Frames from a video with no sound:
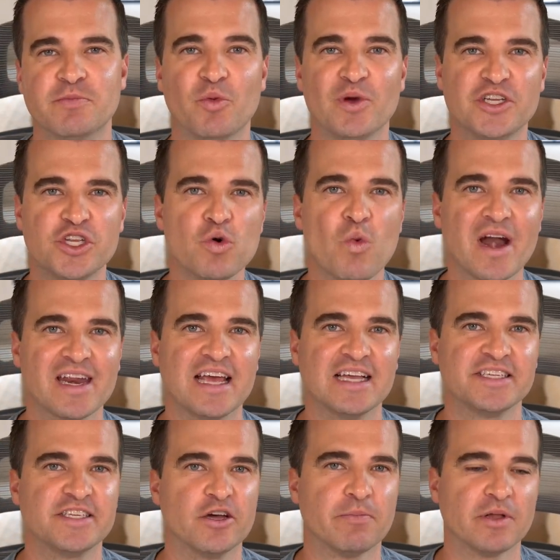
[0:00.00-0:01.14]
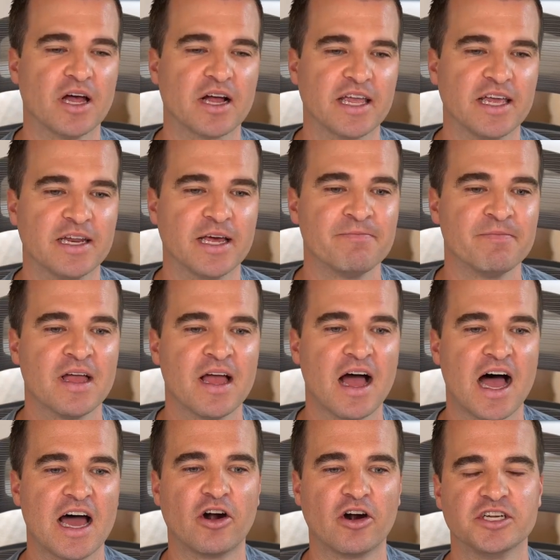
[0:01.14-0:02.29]
but we do want an SEO plugin
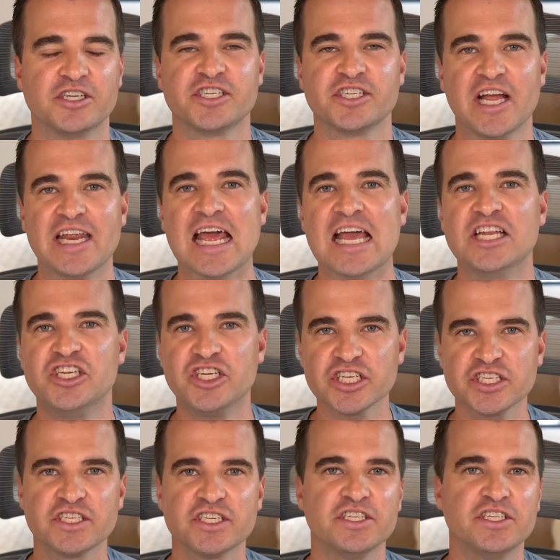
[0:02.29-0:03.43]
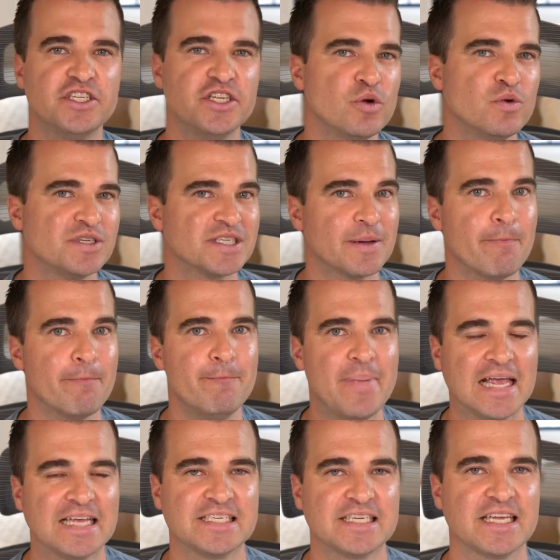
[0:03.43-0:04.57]
on our site just to do some
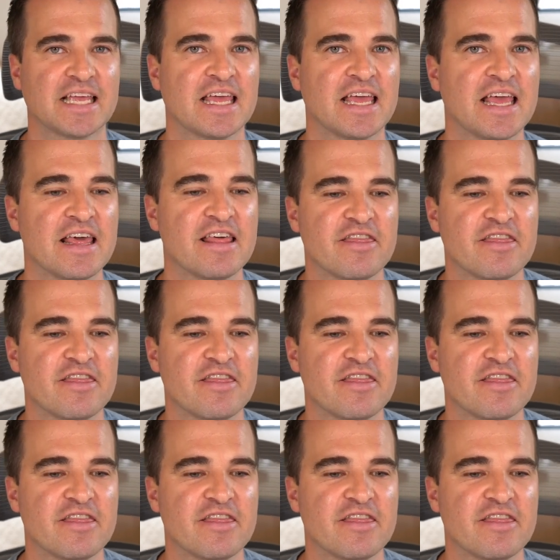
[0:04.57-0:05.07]
basic